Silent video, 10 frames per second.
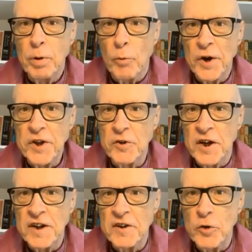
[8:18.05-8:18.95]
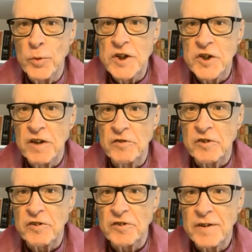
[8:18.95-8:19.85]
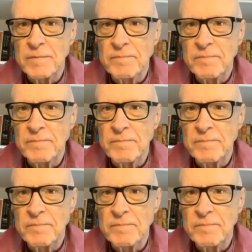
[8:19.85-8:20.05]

but what are you going to do with Jesus?